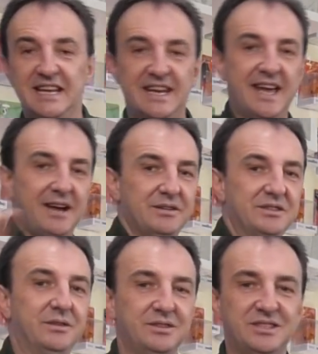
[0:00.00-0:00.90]
now is
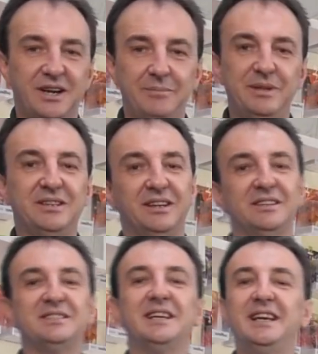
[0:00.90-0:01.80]
a good time,
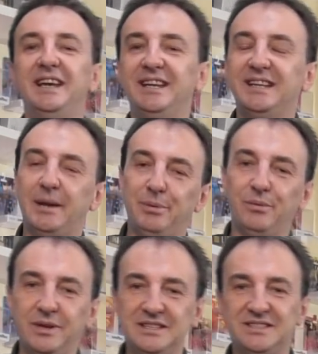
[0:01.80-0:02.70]
because in a couple
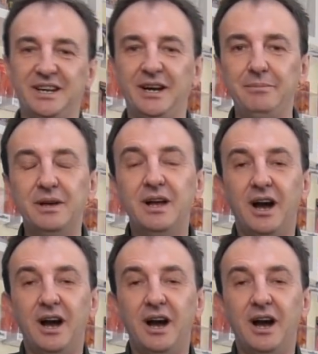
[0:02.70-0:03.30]
of weeks' time,